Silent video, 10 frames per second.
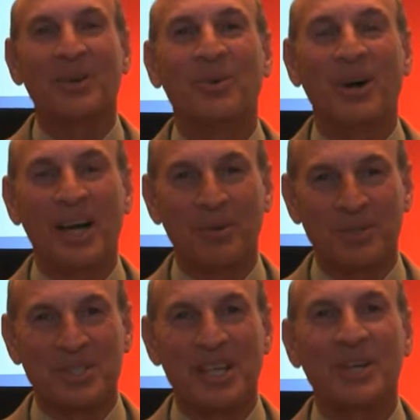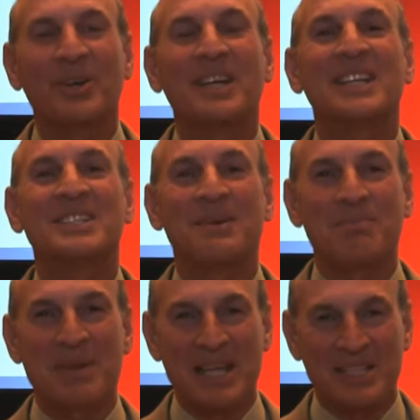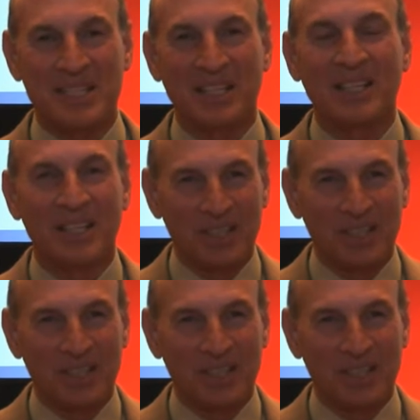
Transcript: Well, I will tell you, it is amazing.